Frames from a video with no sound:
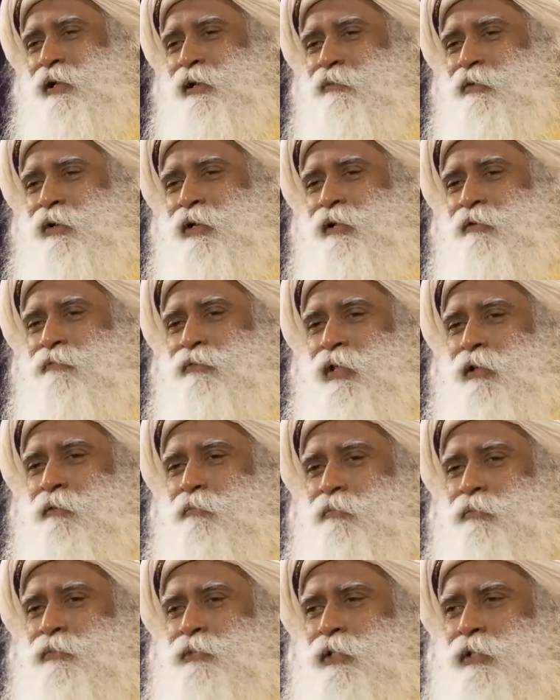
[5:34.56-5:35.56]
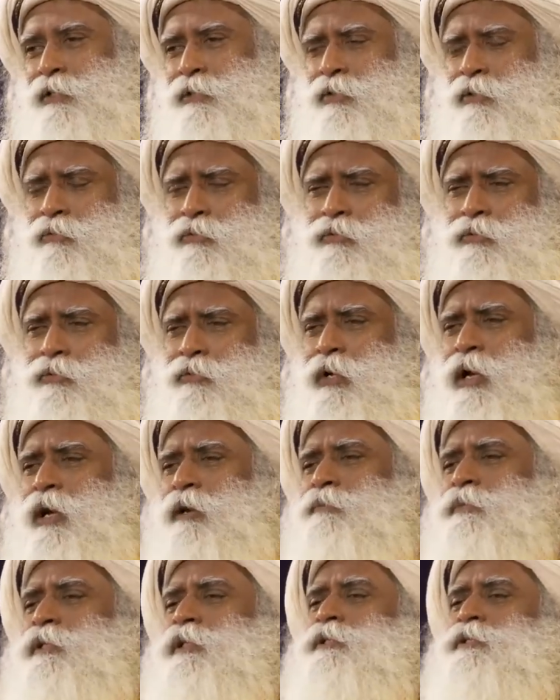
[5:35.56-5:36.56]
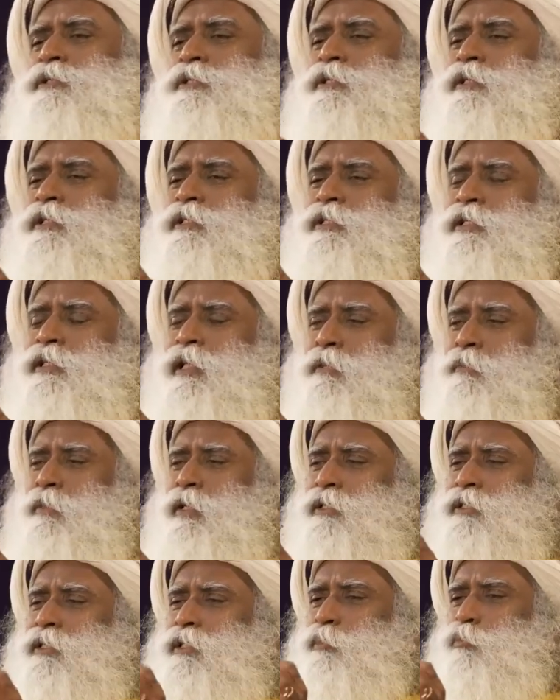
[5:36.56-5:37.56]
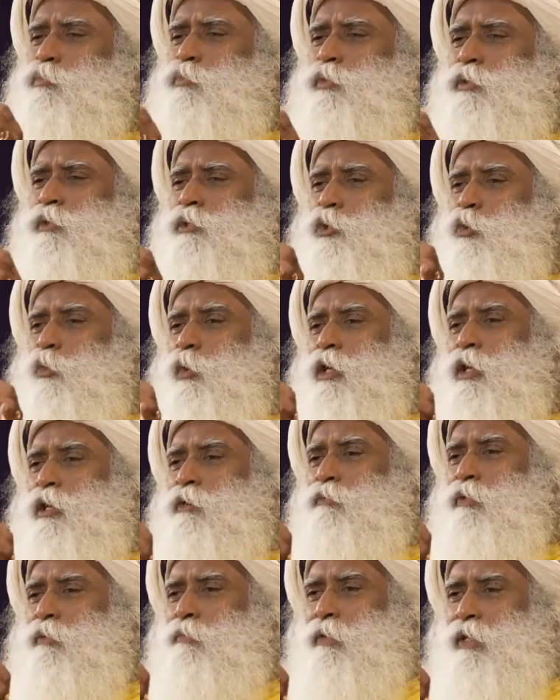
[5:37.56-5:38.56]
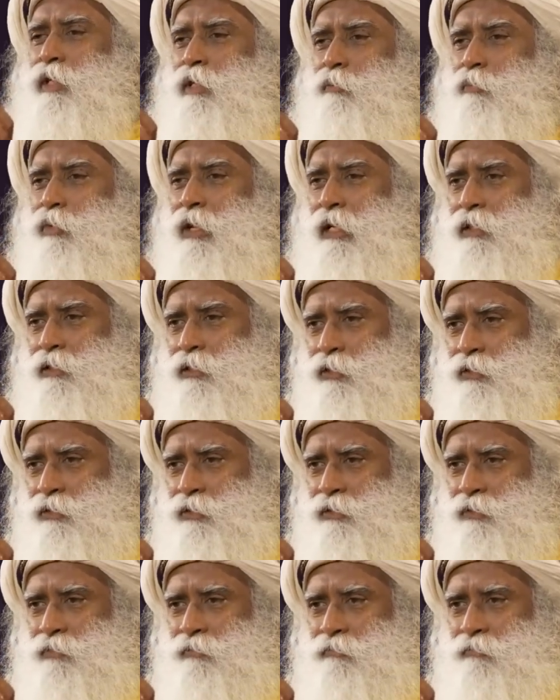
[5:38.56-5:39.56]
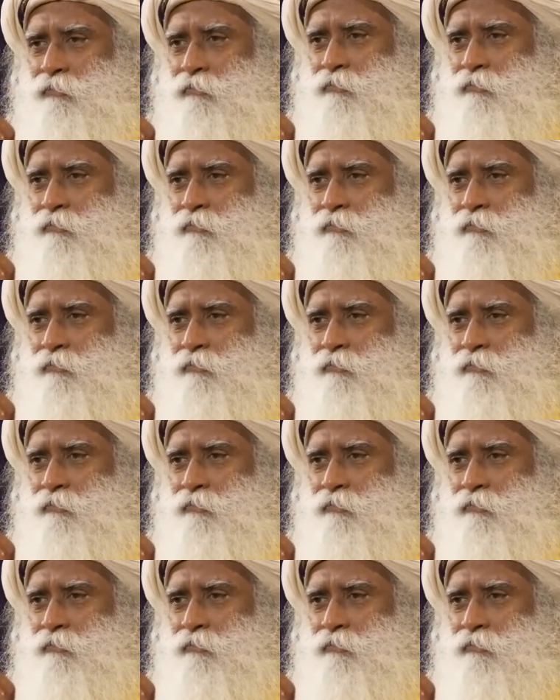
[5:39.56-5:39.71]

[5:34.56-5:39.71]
uh, one of them says, Sadhguru, I'm just teaching them a simple twenty-one minute practice.